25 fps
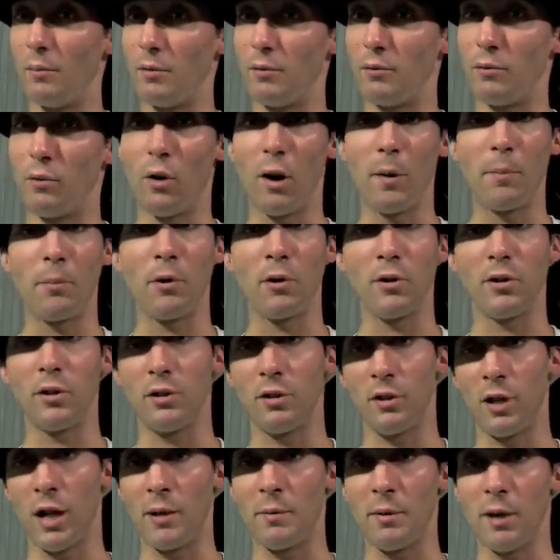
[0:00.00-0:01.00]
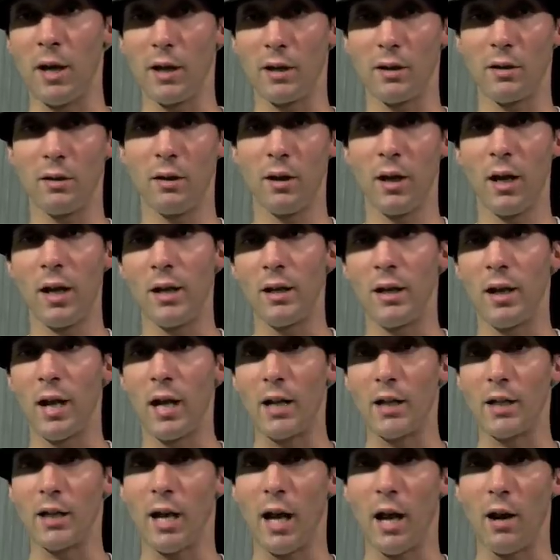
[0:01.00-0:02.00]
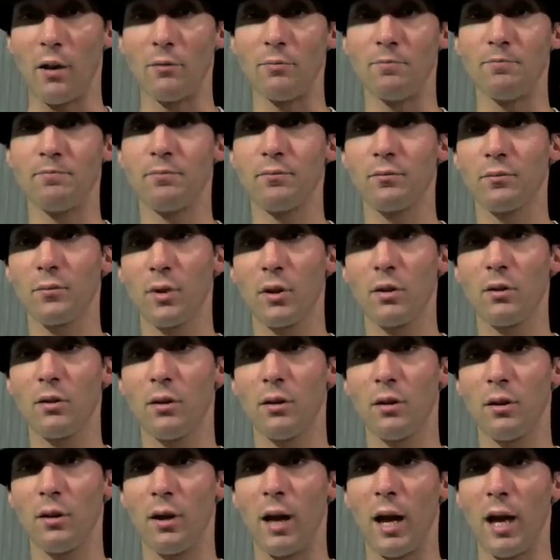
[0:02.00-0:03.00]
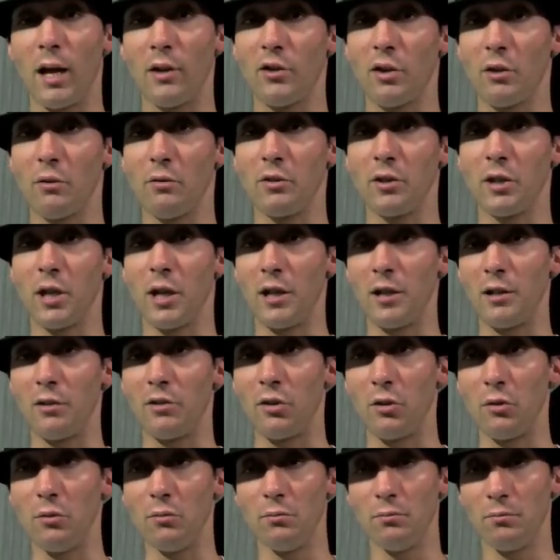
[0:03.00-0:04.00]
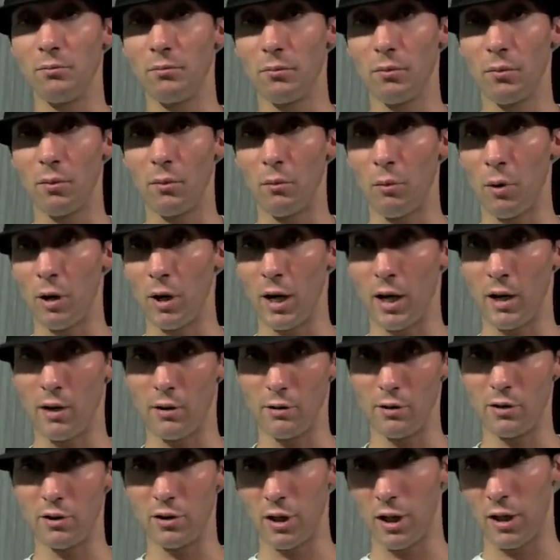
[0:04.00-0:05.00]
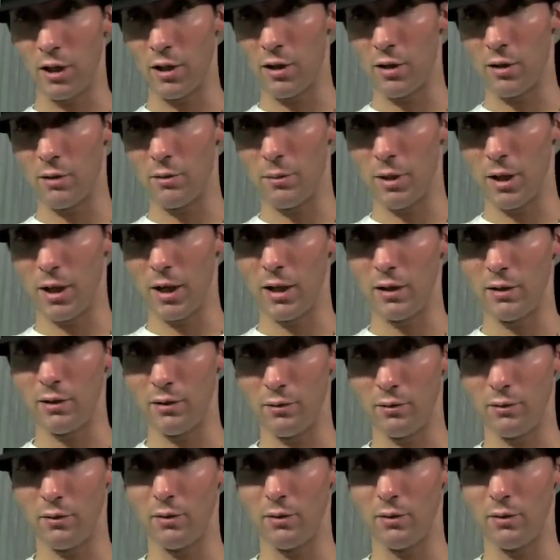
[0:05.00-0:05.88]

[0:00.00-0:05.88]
before I purchase an iMac. Anyhow, as I was getting to, what I always say in all my